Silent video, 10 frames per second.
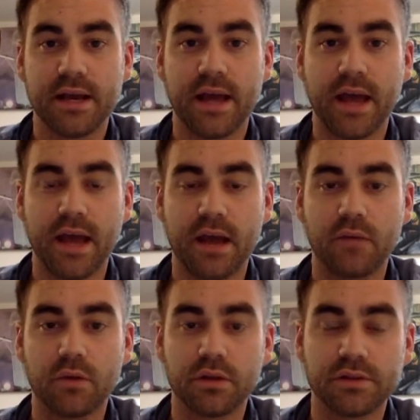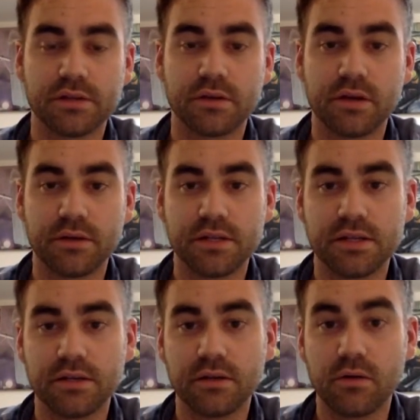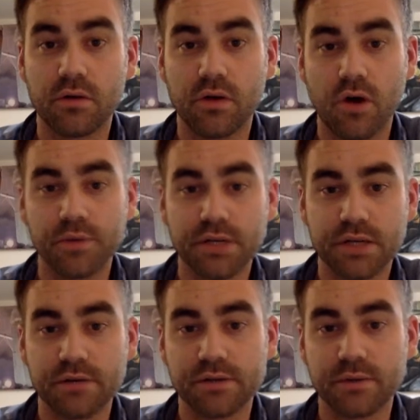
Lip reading: and we'll also go to local home shows.